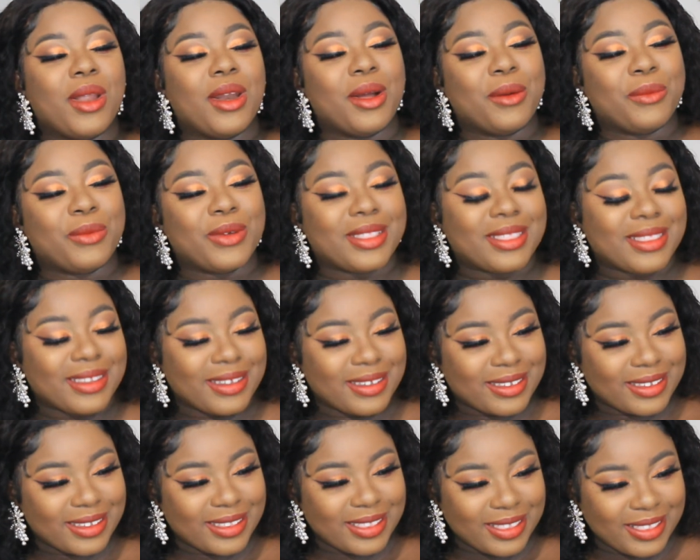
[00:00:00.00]
up with
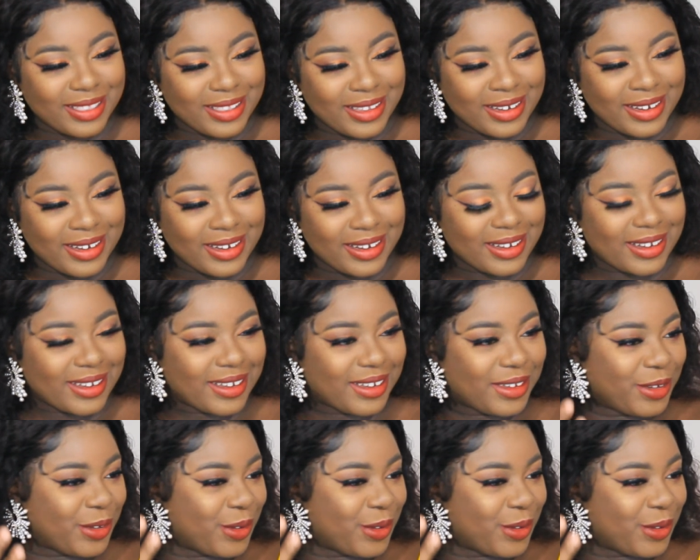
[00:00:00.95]
this look.